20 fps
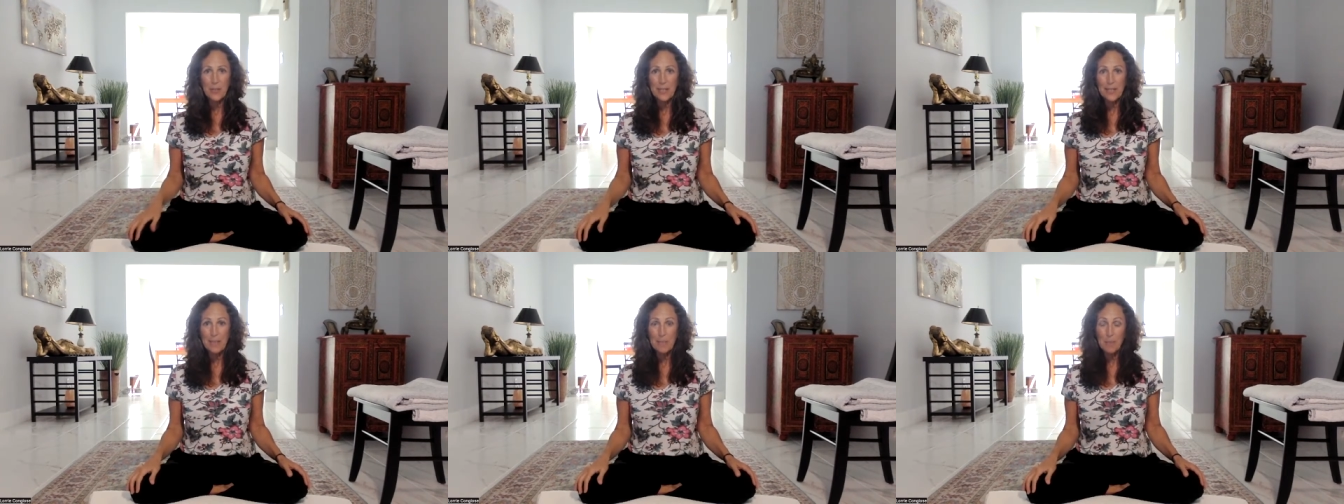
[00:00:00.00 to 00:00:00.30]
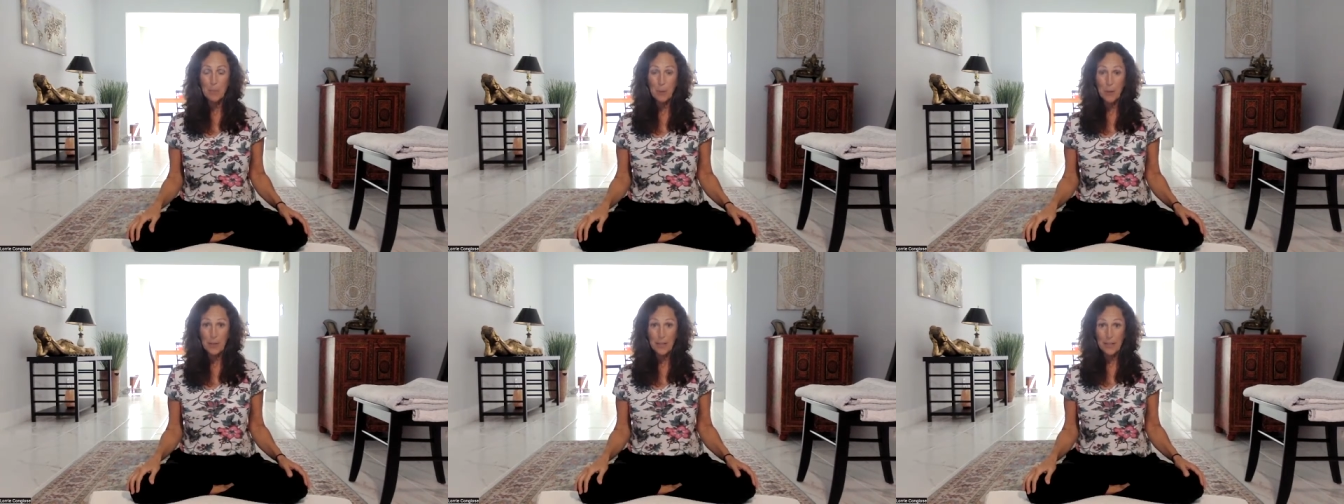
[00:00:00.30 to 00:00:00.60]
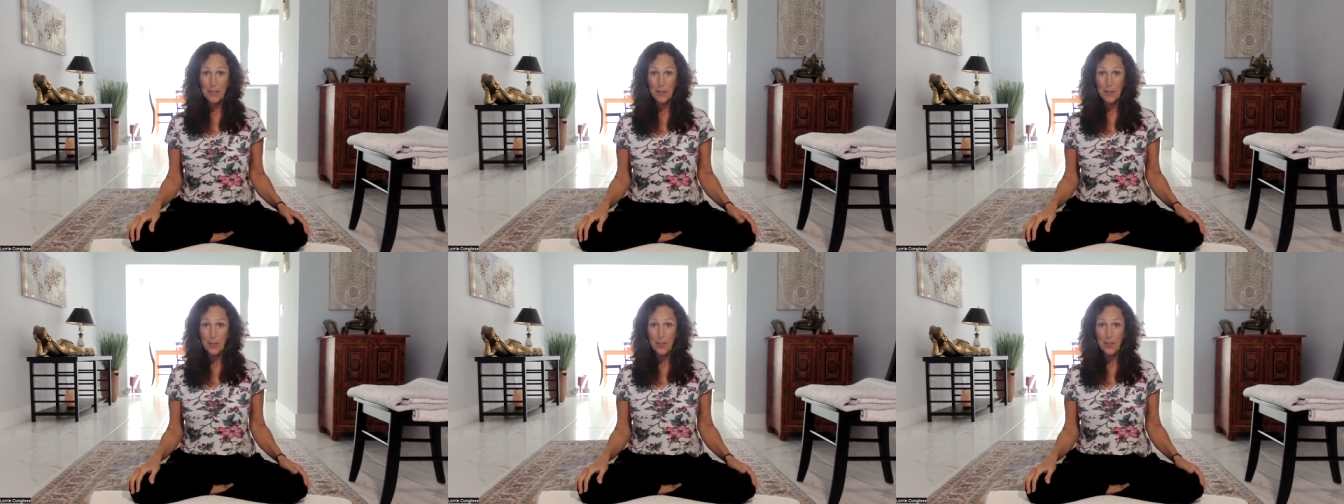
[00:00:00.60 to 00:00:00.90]
deeper
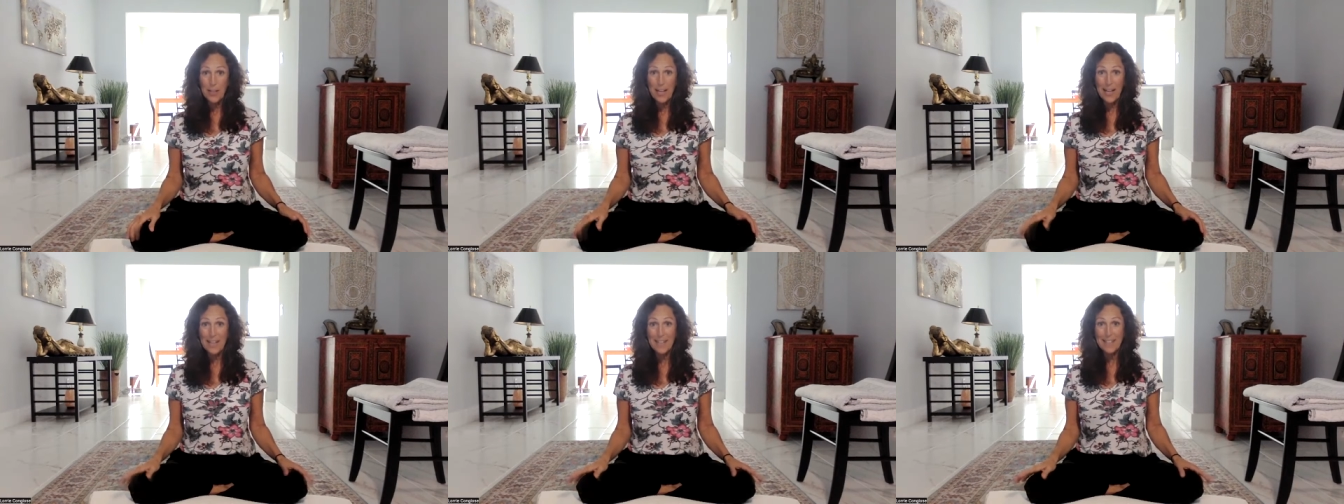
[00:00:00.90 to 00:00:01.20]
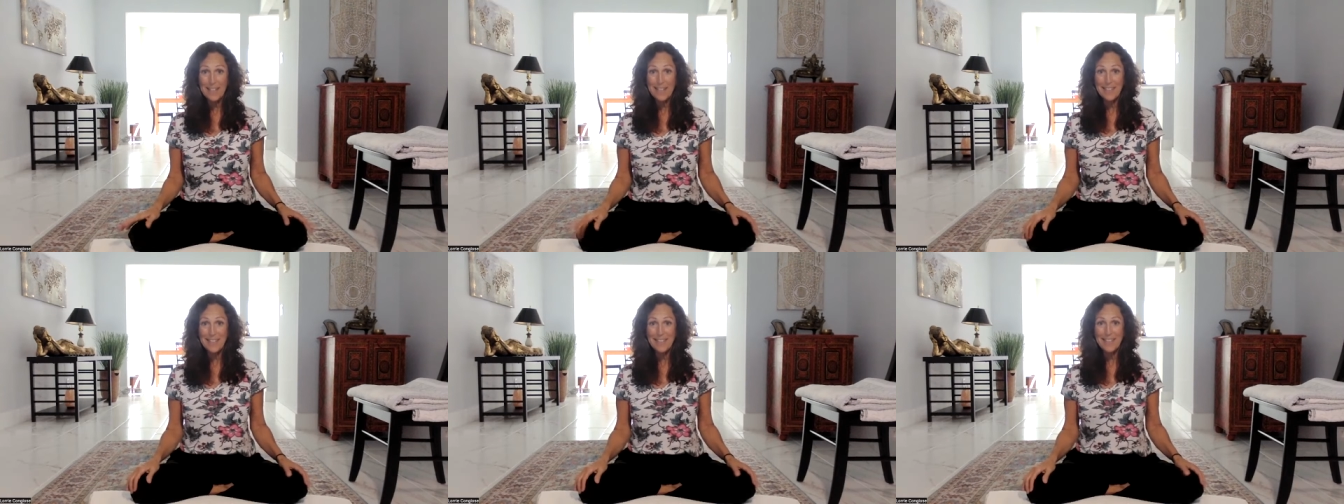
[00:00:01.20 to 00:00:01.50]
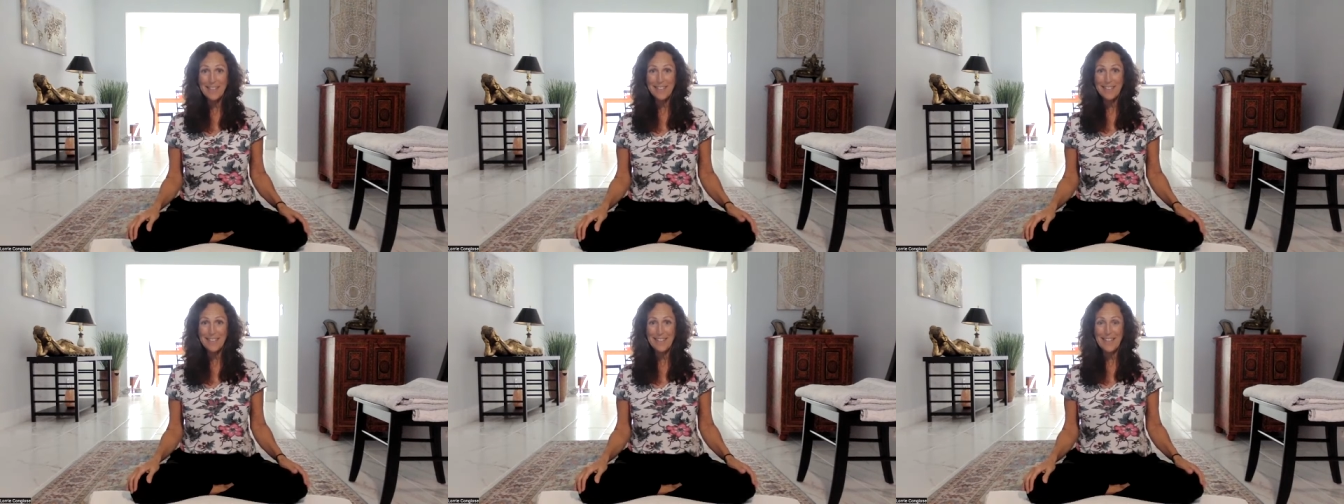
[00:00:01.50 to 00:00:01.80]
into
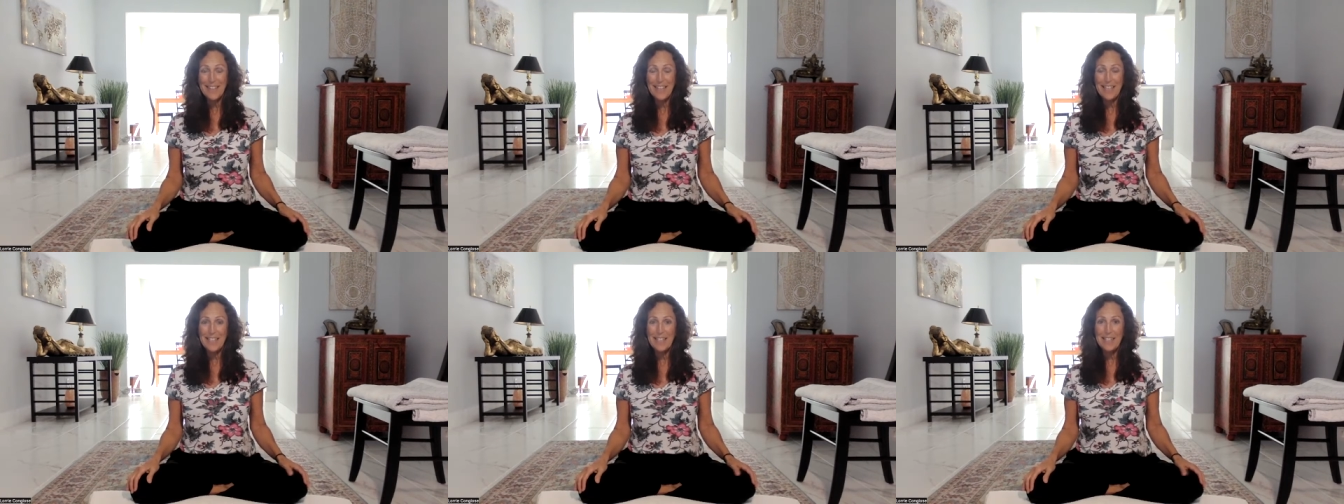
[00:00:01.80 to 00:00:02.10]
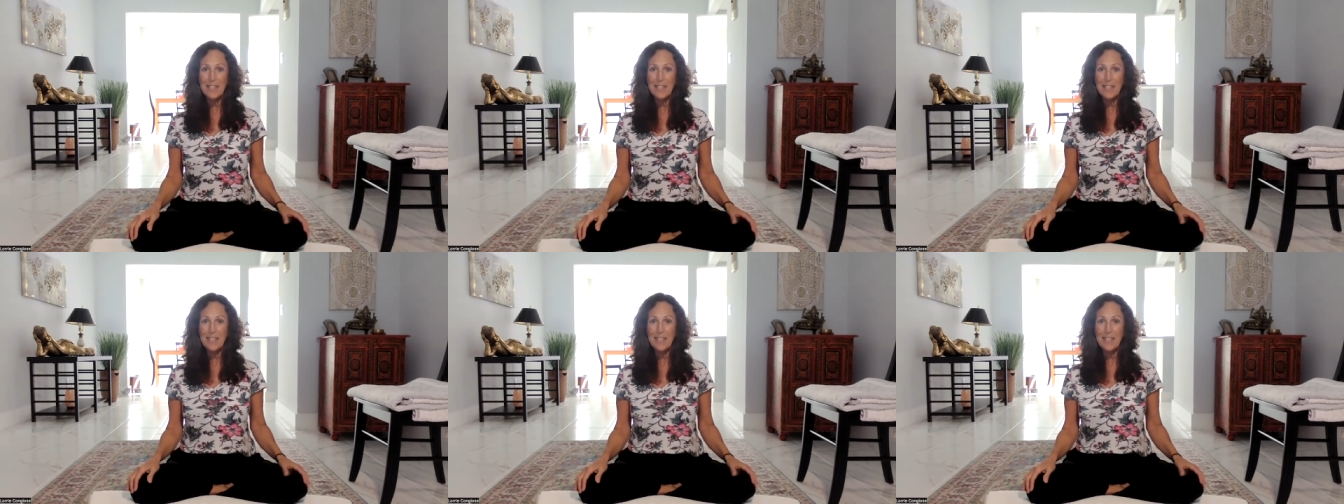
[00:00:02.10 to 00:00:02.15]
that.